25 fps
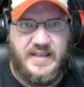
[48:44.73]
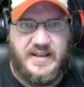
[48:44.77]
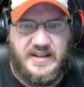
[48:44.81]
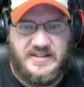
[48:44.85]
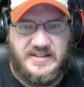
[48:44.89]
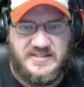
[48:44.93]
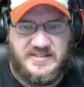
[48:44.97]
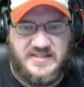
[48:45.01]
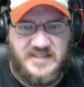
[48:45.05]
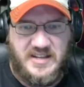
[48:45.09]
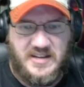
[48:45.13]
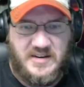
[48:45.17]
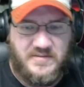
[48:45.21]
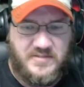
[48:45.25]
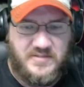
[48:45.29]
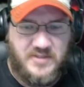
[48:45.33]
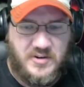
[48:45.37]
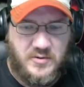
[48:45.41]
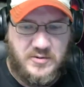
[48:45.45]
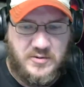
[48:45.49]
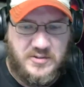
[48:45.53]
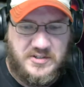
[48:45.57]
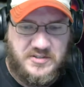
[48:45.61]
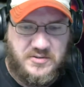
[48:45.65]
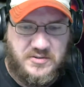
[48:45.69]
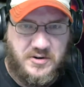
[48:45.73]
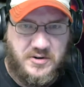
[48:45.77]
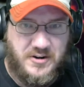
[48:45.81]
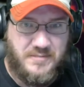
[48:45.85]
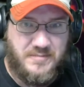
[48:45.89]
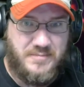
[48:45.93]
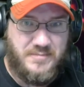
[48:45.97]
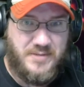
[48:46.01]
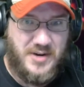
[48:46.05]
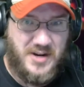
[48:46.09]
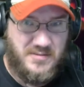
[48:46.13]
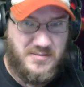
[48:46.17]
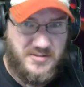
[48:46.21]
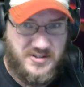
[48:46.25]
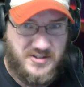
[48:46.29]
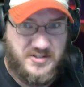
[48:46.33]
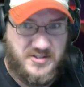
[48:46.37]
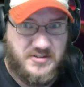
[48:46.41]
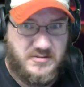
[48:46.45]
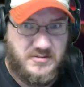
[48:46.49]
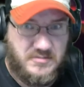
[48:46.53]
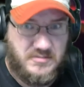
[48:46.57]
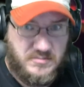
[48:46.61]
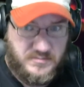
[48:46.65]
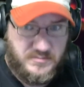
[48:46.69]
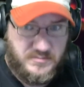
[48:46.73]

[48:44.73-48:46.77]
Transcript: Instead of going to her publisher,